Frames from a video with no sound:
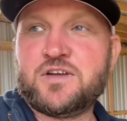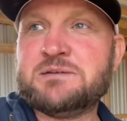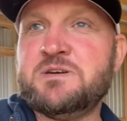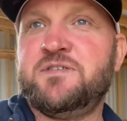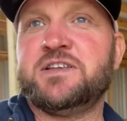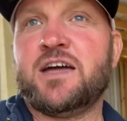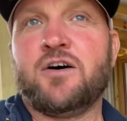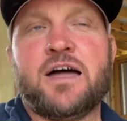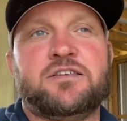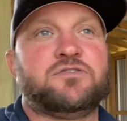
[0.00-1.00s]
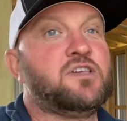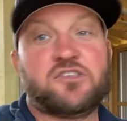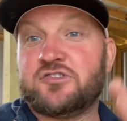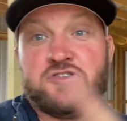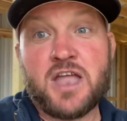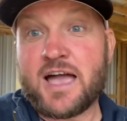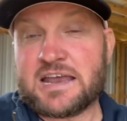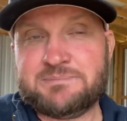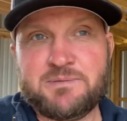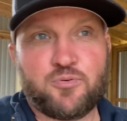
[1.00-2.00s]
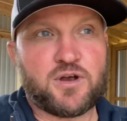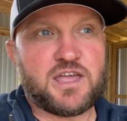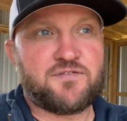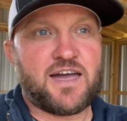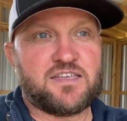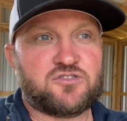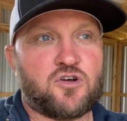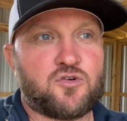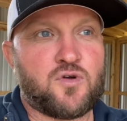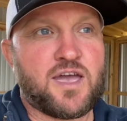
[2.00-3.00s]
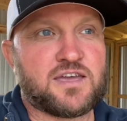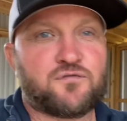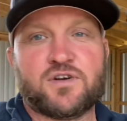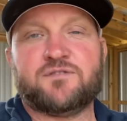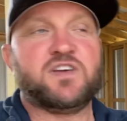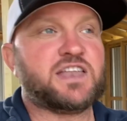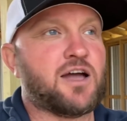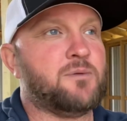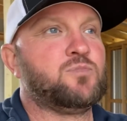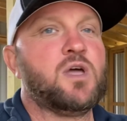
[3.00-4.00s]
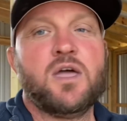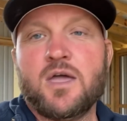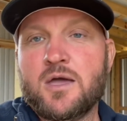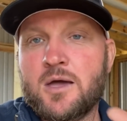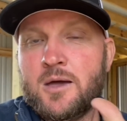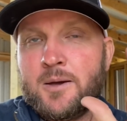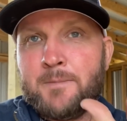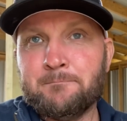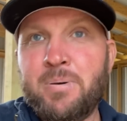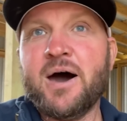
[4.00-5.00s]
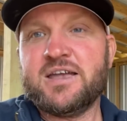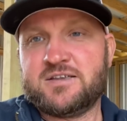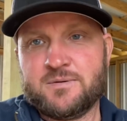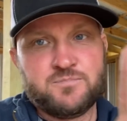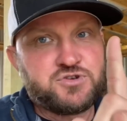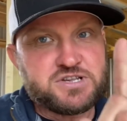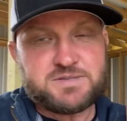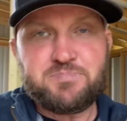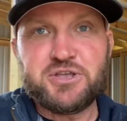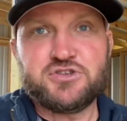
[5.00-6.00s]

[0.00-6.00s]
me, Fidel. This is not going to be pretty if I start crying in front of Fidel. But just picture this